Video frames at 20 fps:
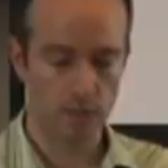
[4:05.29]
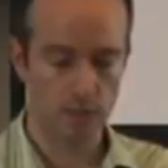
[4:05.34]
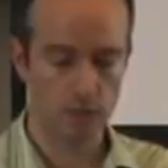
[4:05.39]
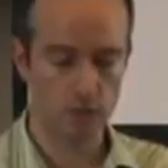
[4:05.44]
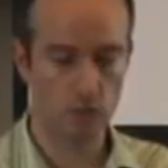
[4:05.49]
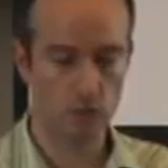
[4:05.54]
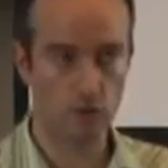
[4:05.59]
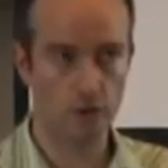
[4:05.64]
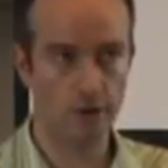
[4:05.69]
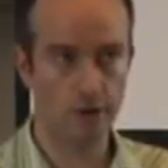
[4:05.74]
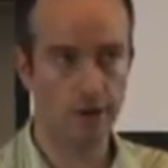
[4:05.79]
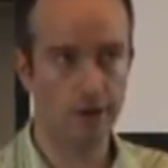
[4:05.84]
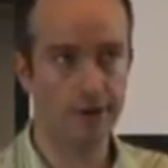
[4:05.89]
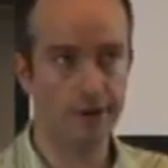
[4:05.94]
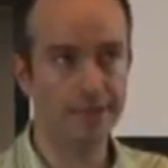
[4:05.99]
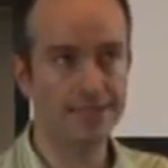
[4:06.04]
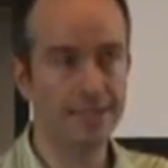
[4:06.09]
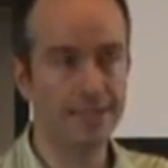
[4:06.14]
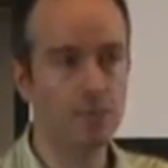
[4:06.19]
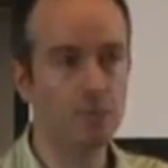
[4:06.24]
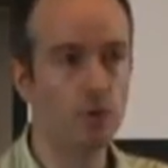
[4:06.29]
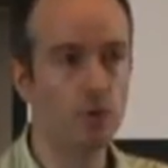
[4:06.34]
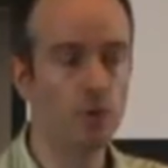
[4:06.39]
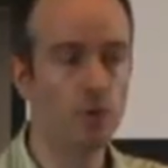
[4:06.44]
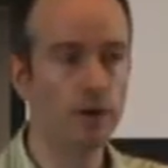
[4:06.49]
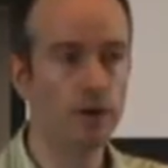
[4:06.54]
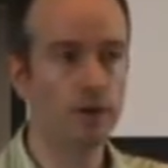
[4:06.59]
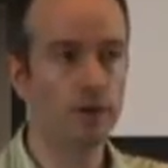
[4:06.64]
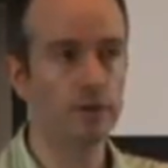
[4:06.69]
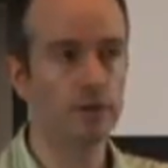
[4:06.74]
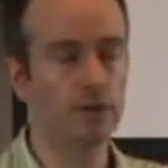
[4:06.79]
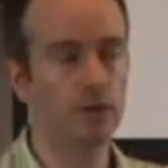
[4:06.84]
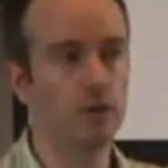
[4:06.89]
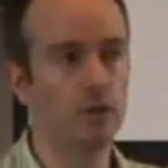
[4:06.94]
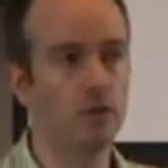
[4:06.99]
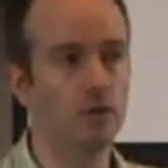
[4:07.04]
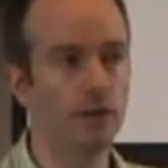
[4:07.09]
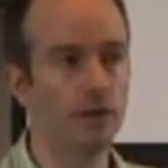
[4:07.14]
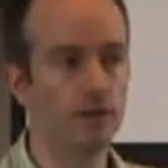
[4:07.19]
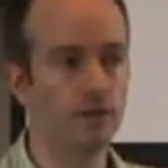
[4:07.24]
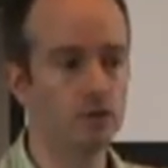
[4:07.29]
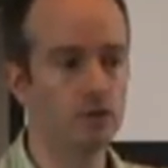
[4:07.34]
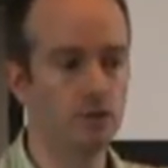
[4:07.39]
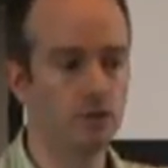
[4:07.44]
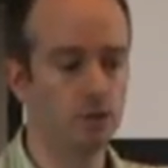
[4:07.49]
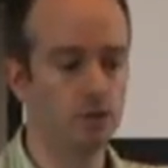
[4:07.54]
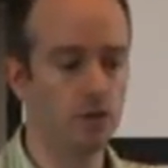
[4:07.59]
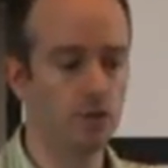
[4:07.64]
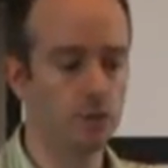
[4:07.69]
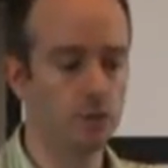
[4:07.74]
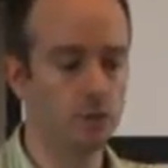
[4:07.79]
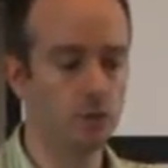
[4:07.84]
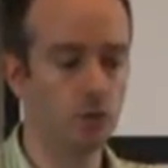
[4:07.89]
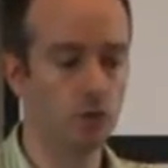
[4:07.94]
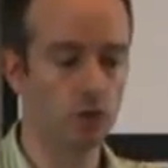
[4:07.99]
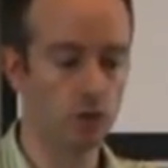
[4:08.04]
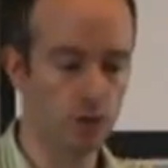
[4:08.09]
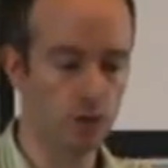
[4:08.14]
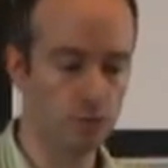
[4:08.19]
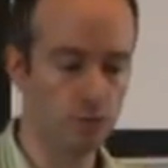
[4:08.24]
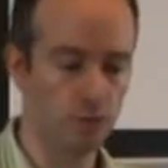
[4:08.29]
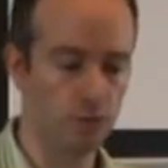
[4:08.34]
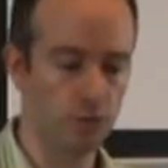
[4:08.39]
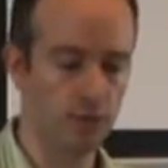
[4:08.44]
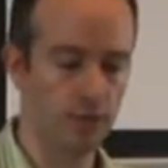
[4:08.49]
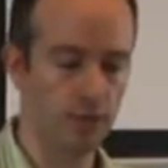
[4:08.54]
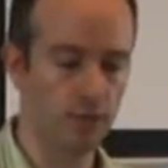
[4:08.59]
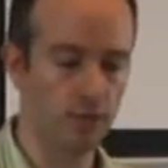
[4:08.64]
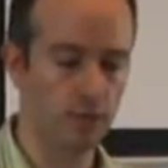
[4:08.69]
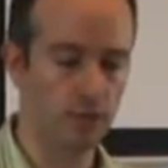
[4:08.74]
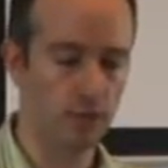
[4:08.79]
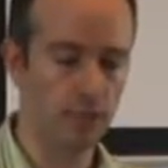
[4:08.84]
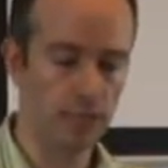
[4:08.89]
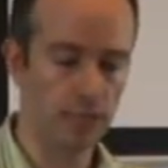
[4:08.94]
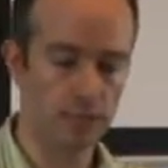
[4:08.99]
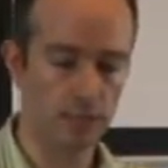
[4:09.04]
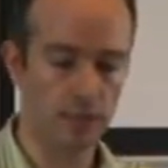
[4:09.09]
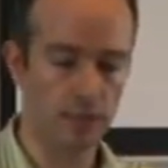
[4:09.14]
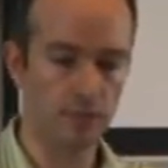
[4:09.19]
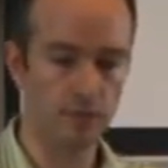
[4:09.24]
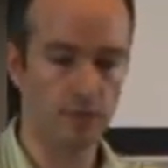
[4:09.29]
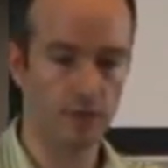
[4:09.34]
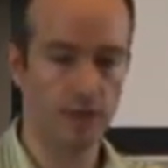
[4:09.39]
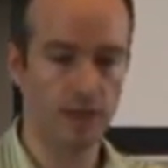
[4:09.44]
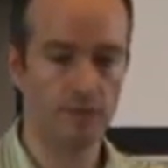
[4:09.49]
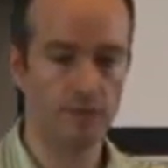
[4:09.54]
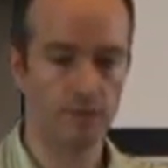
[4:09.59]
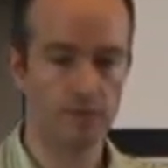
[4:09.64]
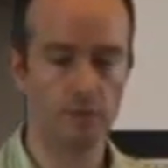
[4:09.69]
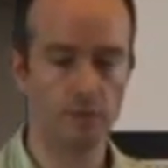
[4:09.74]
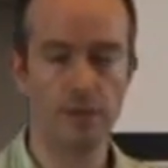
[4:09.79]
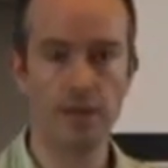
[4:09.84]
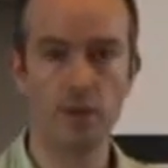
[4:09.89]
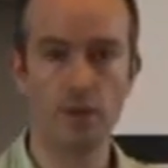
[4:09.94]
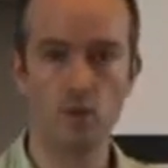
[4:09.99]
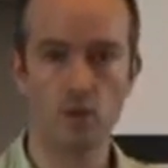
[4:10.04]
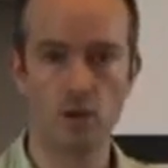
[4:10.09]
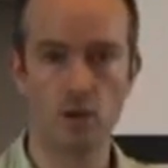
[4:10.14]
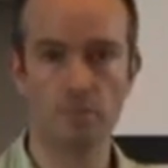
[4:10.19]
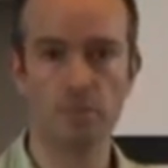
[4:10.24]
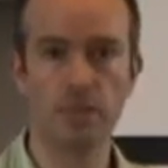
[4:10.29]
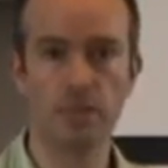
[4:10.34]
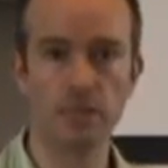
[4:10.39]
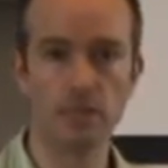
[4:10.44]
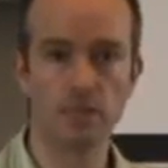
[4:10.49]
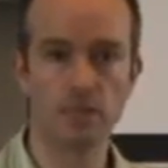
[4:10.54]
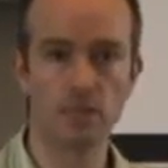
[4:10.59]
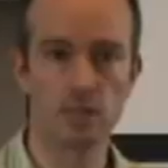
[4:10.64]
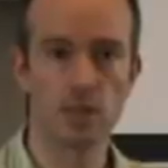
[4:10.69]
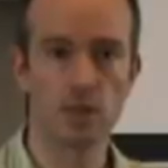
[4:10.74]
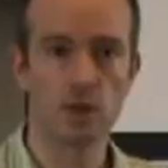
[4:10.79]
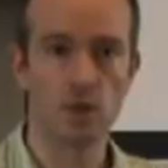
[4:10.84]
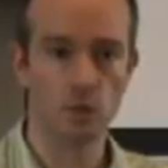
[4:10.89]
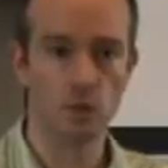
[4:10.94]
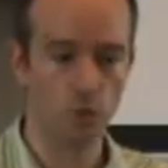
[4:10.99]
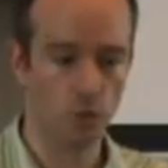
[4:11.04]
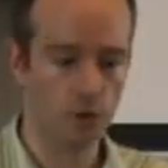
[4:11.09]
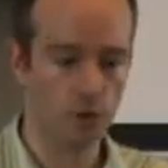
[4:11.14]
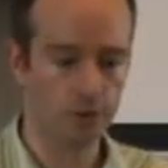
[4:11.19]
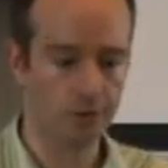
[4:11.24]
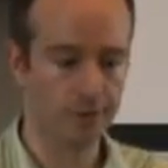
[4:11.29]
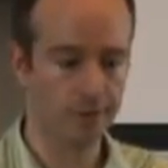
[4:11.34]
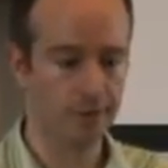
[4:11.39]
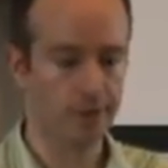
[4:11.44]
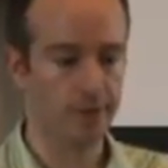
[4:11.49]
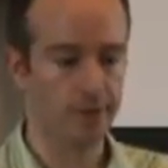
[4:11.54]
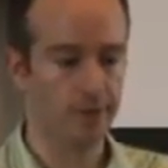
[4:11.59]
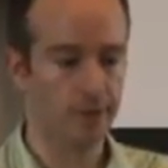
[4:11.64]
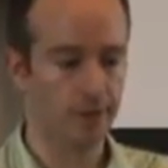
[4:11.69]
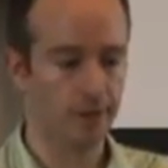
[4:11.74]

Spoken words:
So an example where the core values of the government would not be protected is if you have tobacco companies run